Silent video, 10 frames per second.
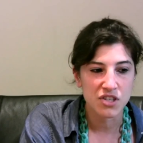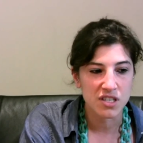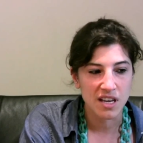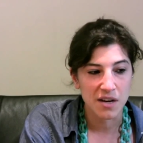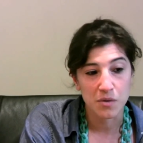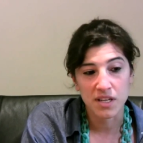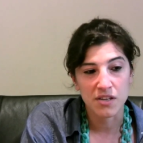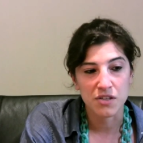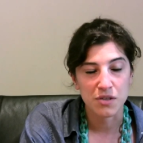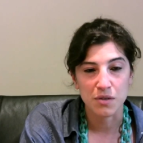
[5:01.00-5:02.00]
just the kind of reading
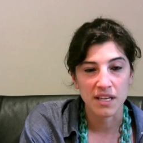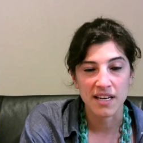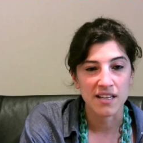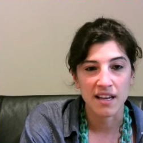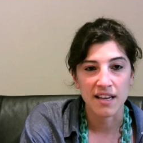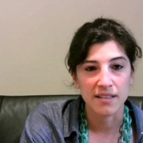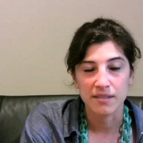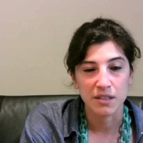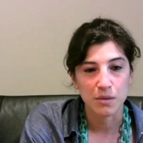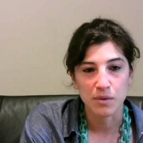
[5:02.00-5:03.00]
you do late at night,
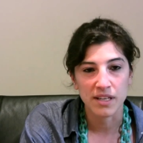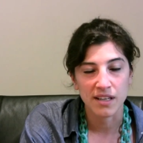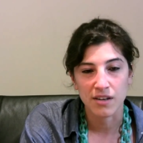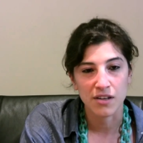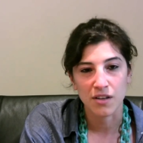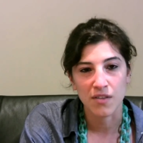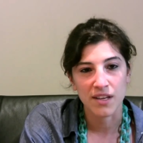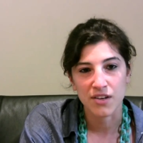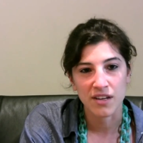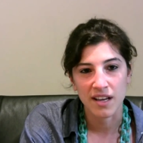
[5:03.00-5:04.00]
reading an article on
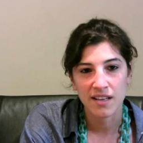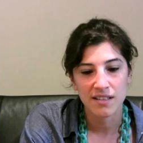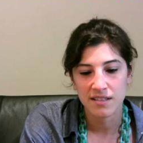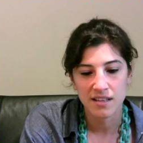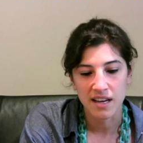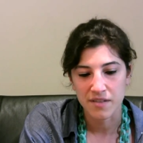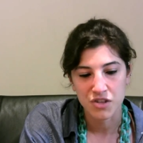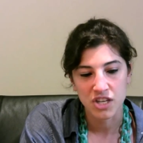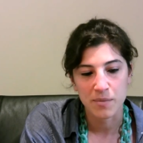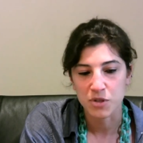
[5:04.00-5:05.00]
the internet kind of
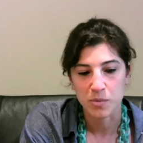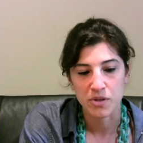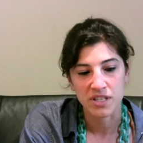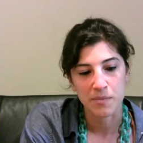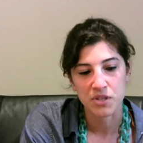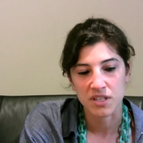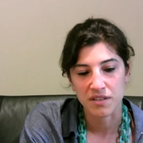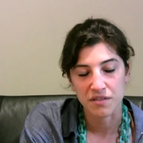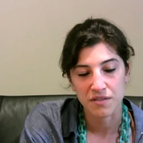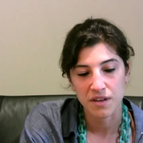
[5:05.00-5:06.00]
shapes your perception
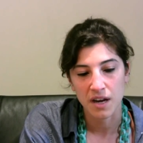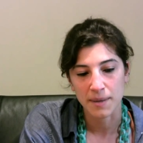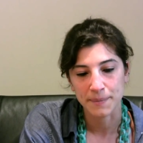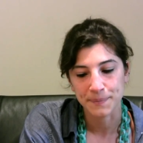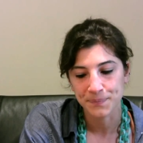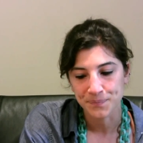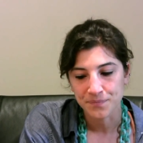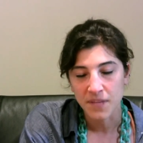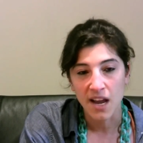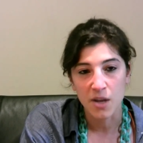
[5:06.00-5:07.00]
of
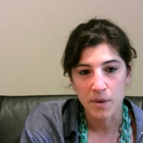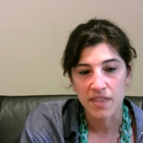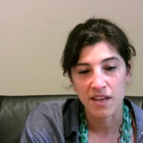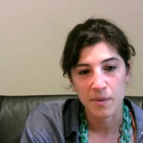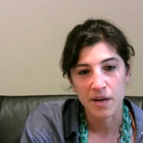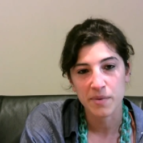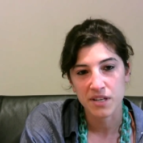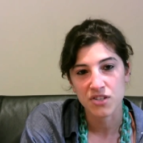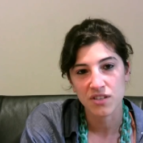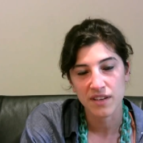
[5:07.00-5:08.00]
how you might think about a
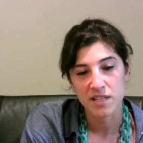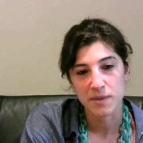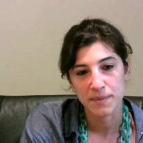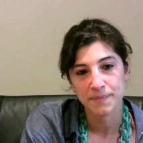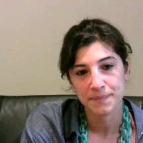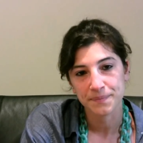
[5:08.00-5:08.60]
potential investment.